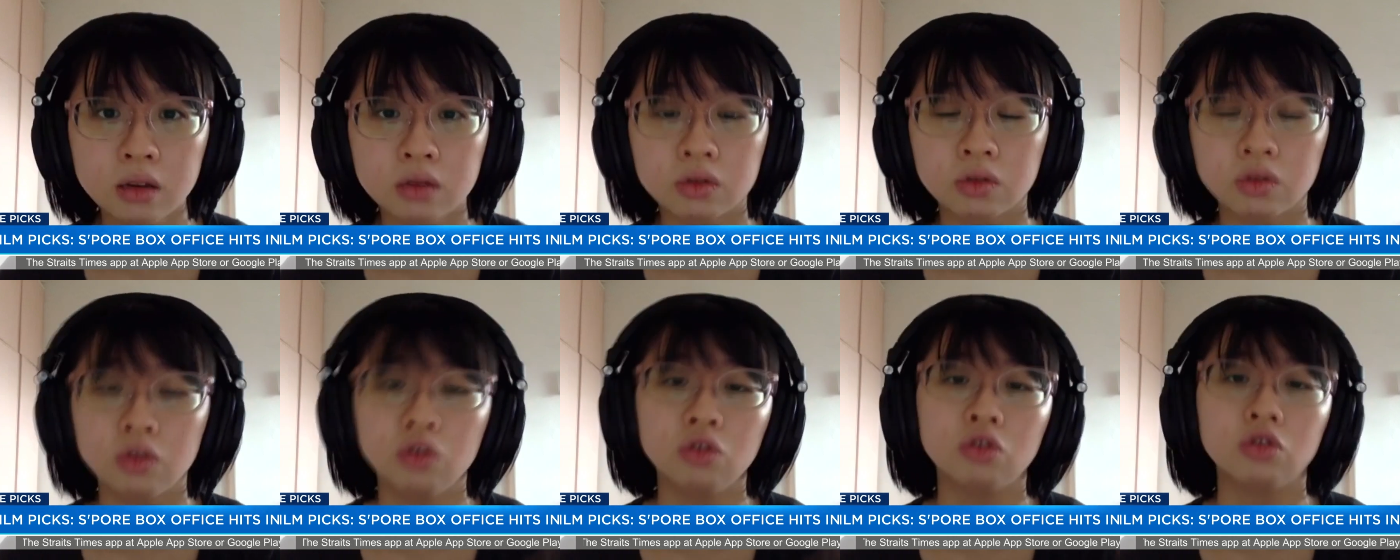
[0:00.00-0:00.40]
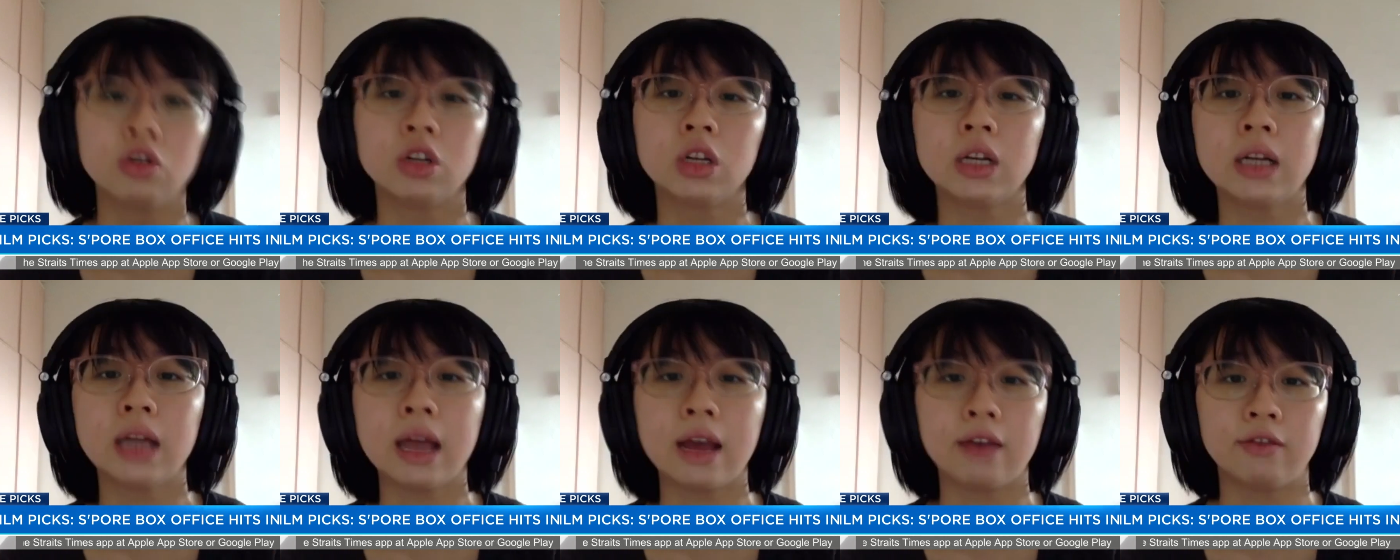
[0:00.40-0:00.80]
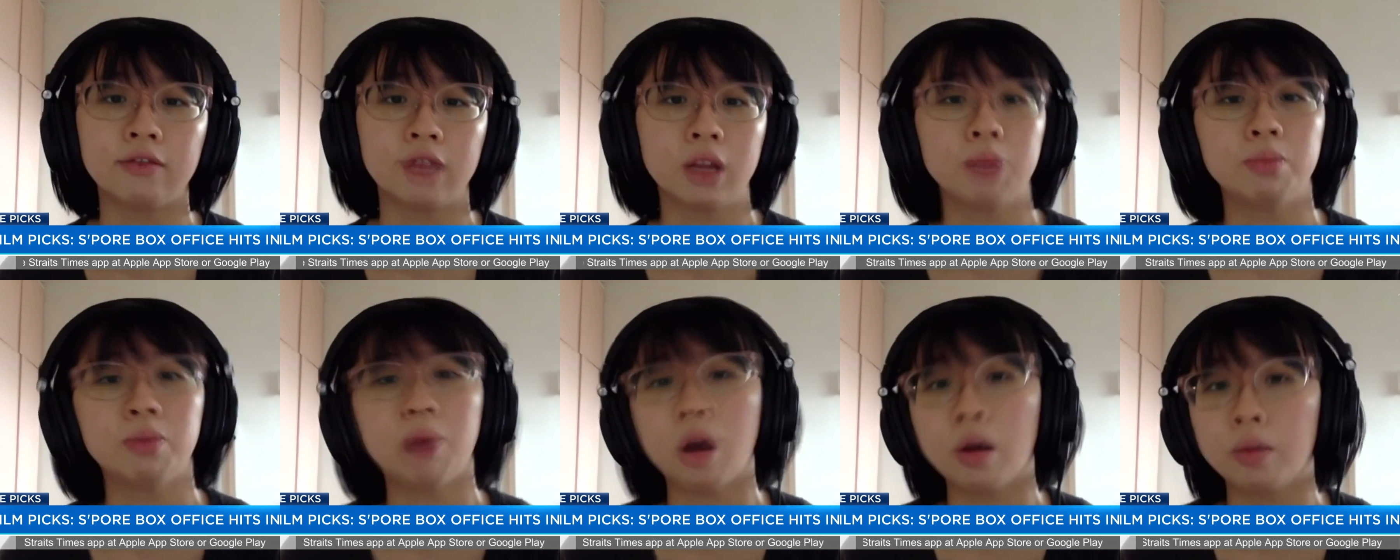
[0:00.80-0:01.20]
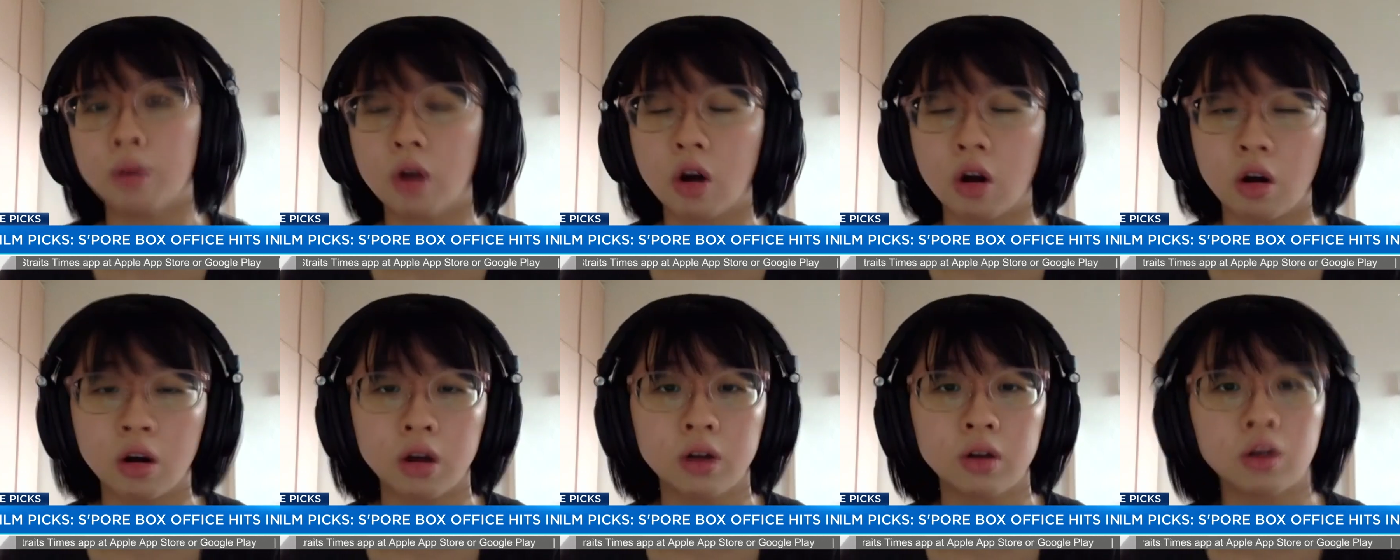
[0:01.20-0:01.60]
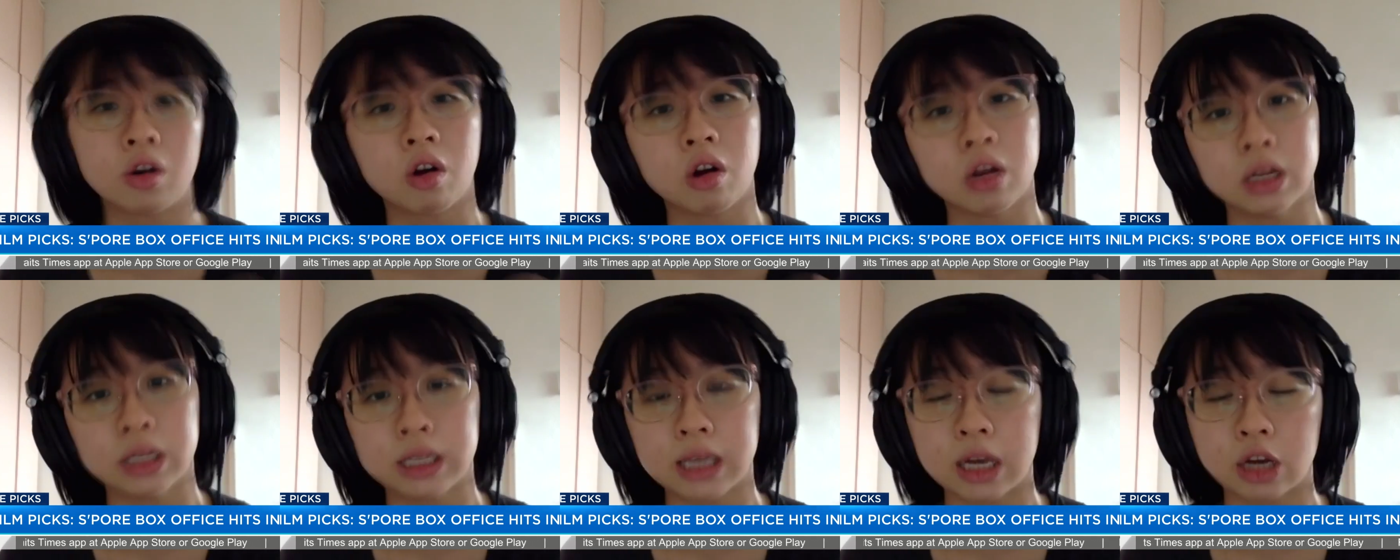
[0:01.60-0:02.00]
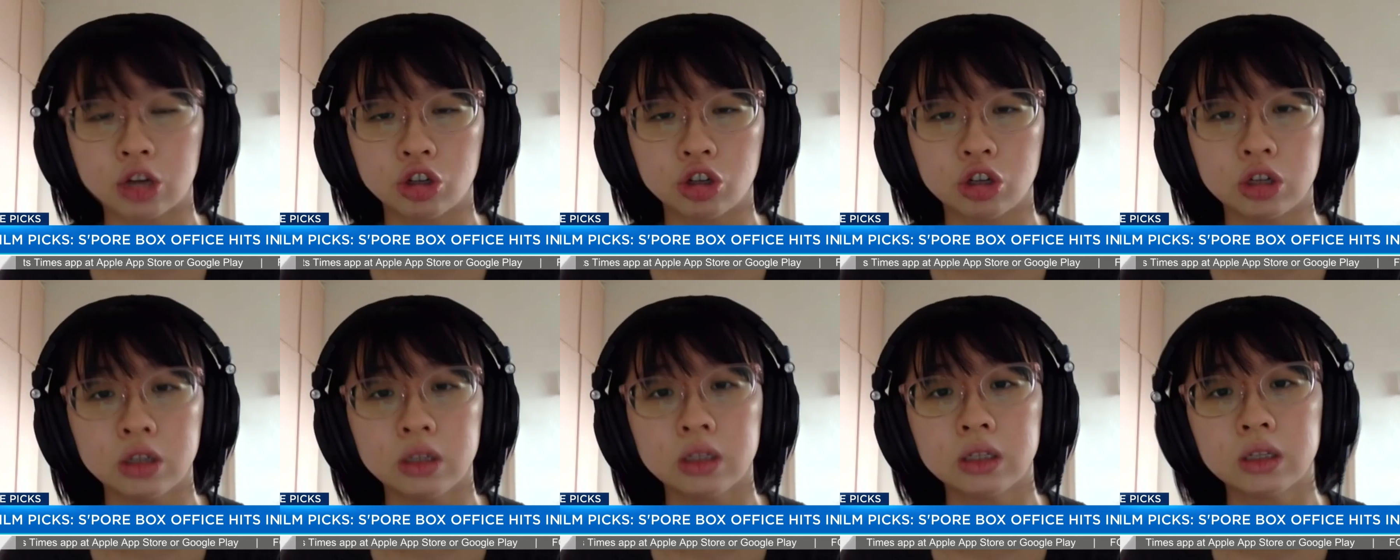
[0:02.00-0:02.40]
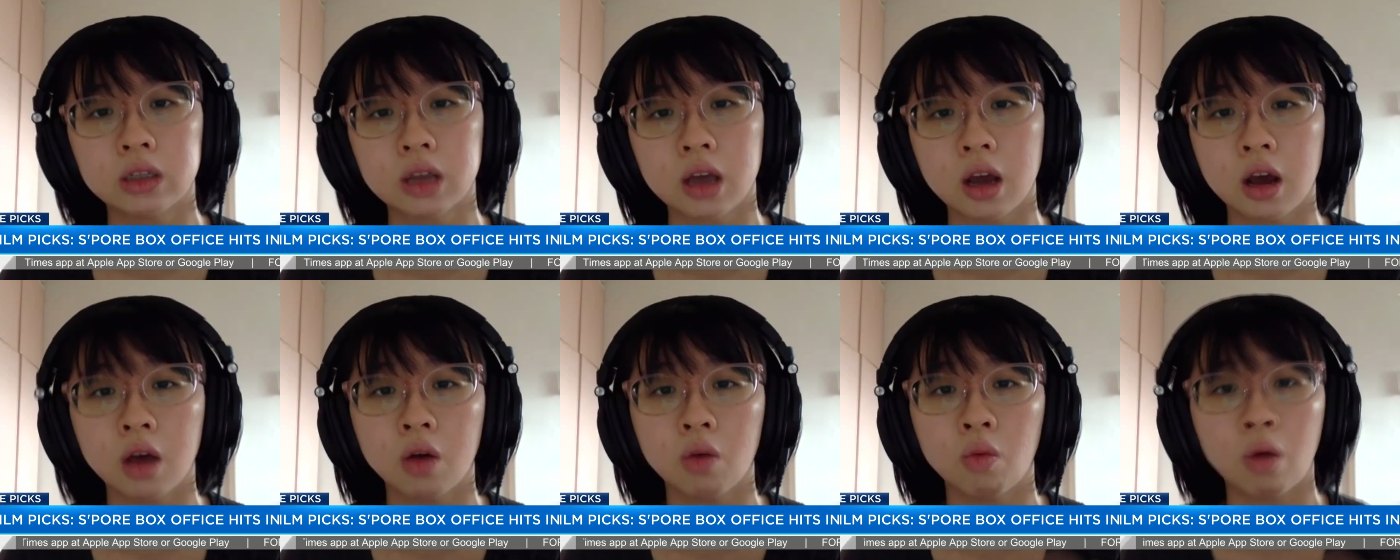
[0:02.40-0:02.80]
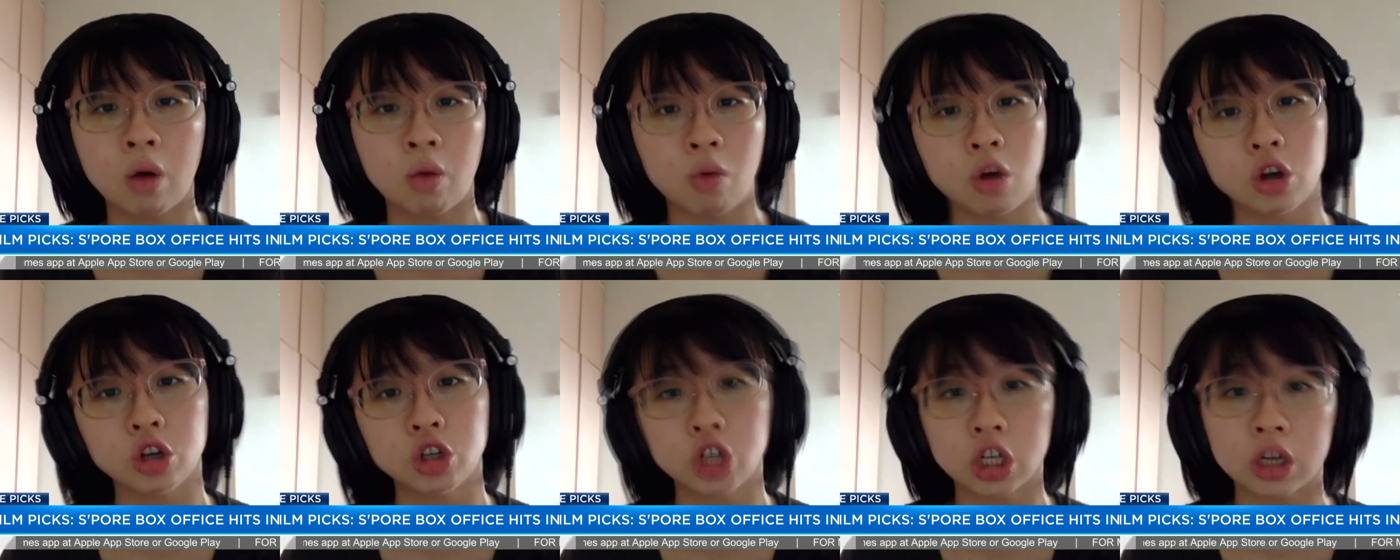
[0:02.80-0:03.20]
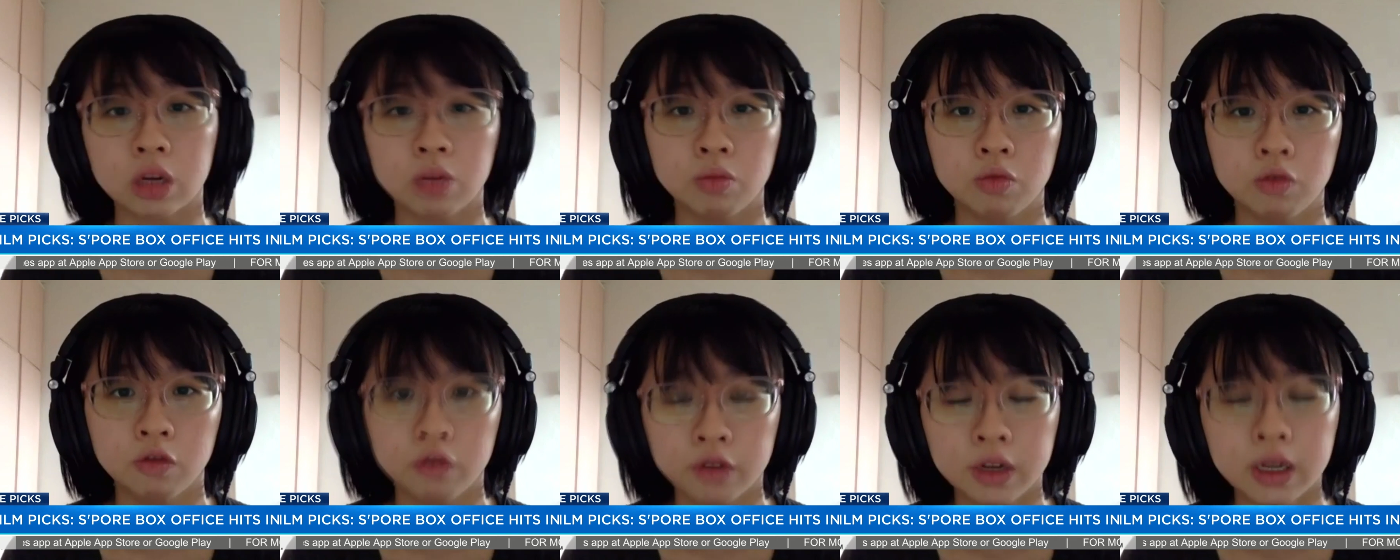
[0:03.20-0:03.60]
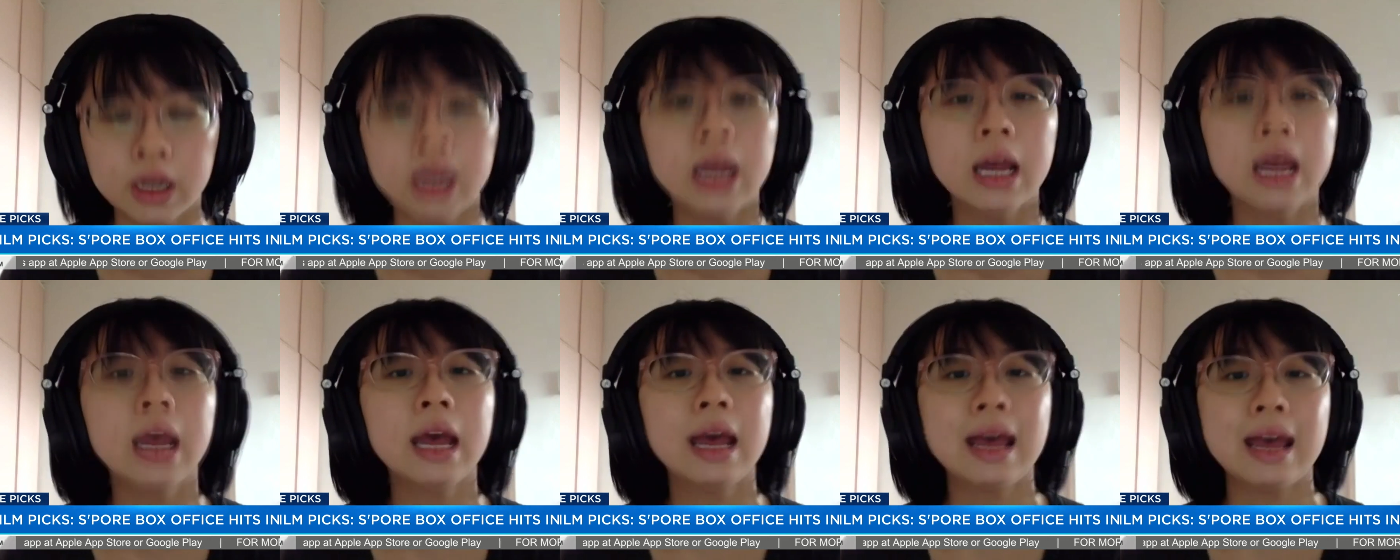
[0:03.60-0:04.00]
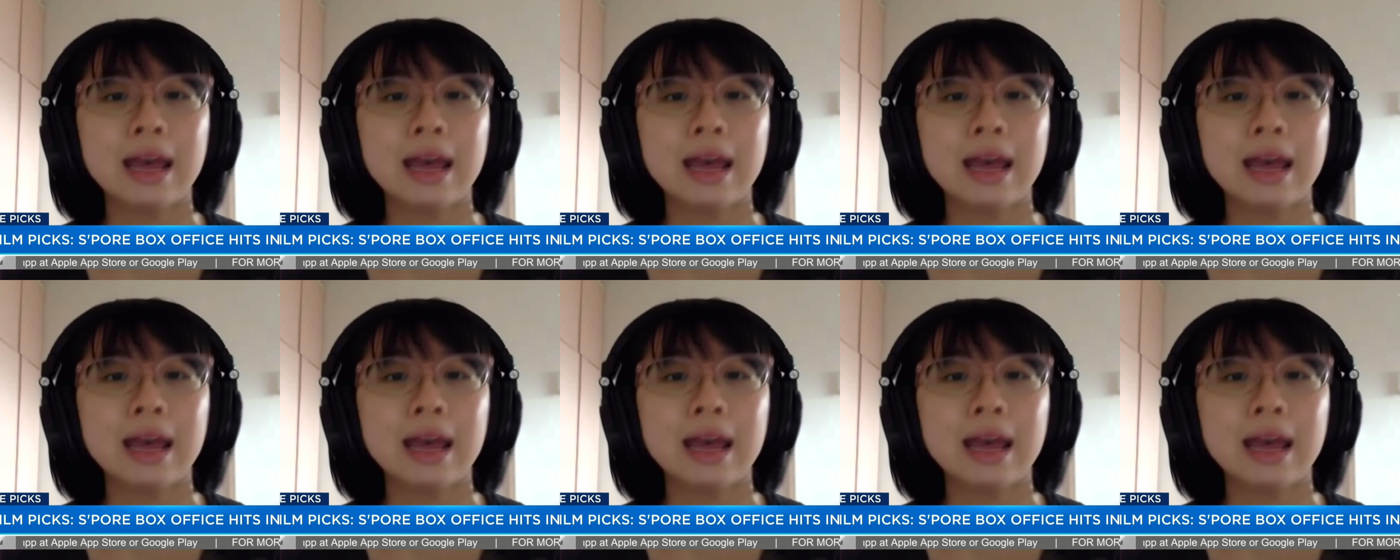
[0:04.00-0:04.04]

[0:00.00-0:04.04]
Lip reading: So you couldn't have like popcorn or concessions while watching a movie.